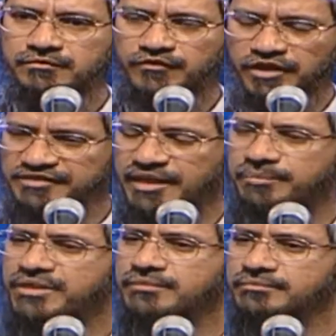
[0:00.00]
For
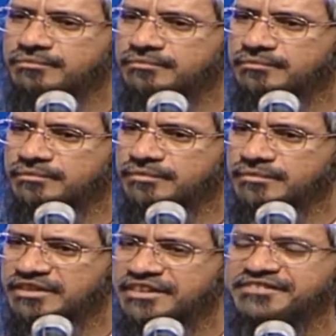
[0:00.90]
example,
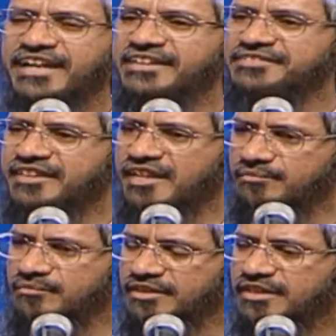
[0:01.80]
Isa alayhi
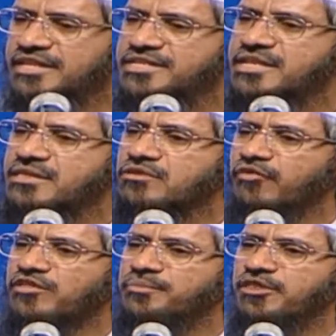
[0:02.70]
salam, Jesus
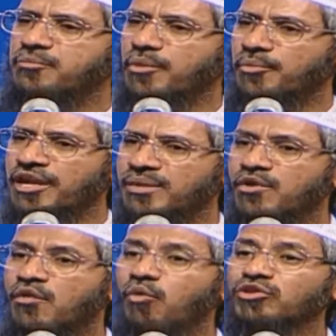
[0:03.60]
Christ, peace be upon him,
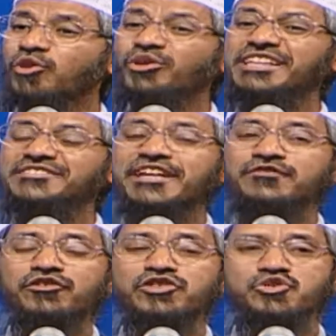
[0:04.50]
was only sent
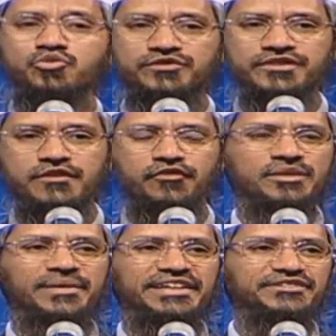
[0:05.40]
for the Jews, for
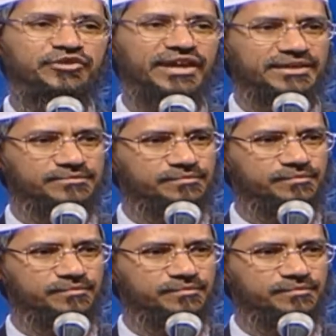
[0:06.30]
the Bani Israel.